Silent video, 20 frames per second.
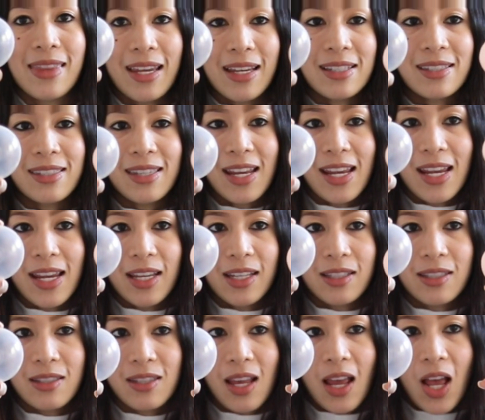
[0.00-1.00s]
this
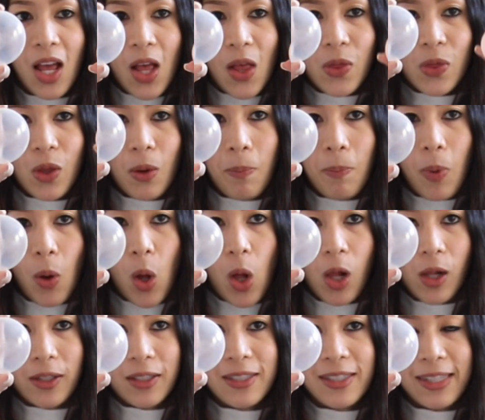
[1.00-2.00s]
is the
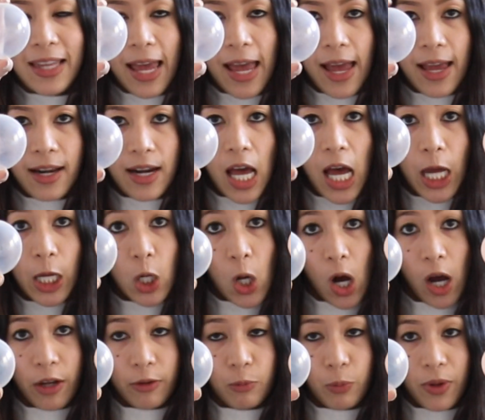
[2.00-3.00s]
balls that I
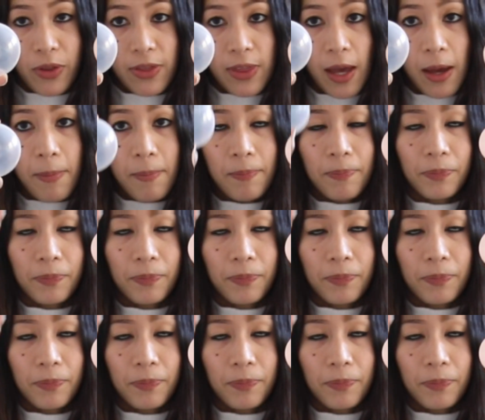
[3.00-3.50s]
got with them.